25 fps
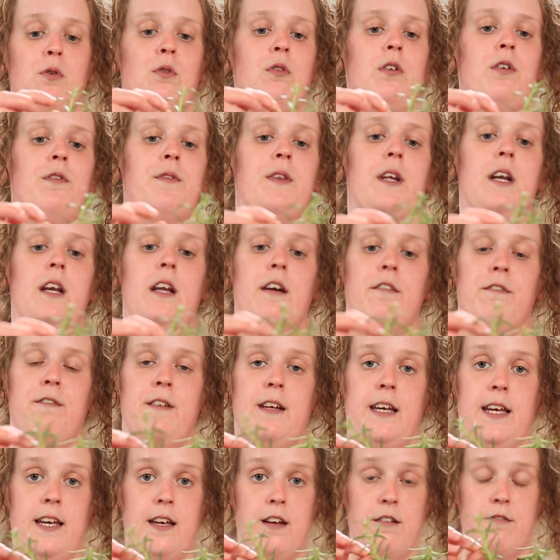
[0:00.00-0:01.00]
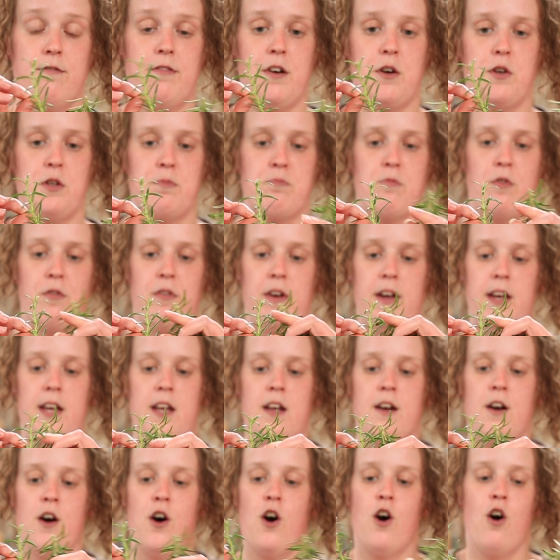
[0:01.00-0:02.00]
all of the lovely
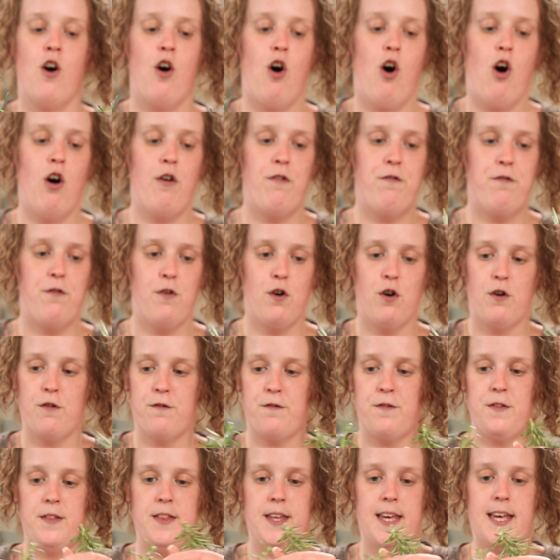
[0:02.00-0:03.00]
rosemary off of